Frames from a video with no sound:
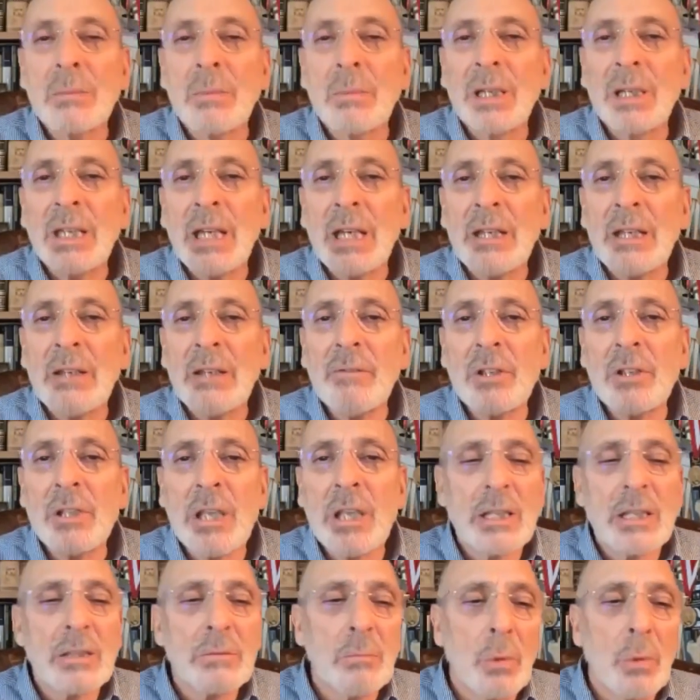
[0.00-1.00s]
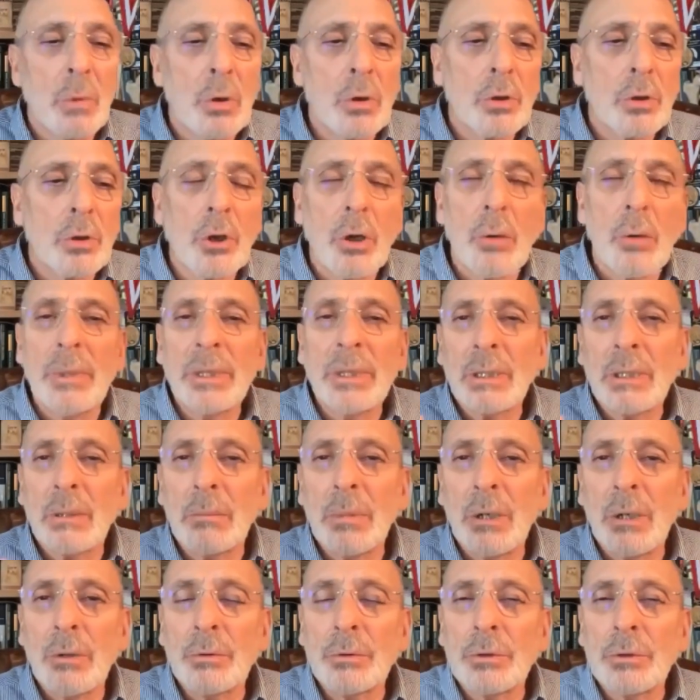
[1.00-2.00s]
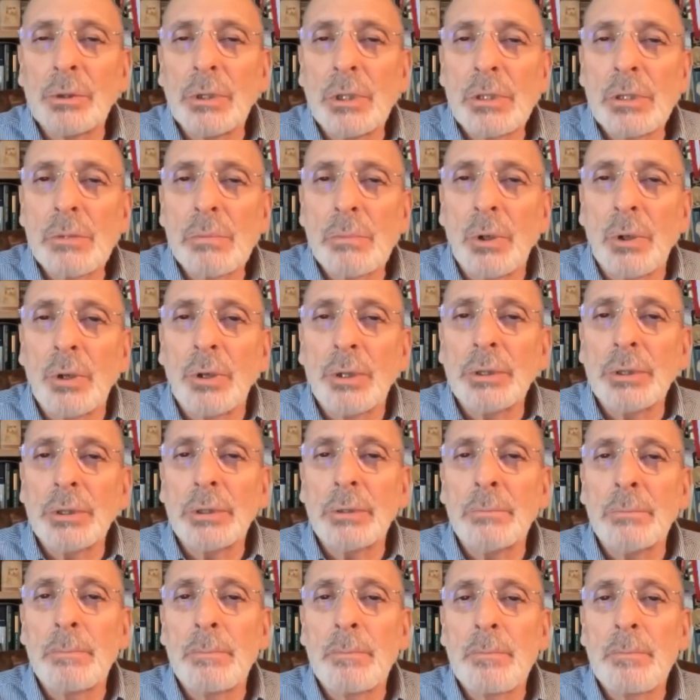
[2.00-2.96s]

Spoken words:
may I have a small comment about this point?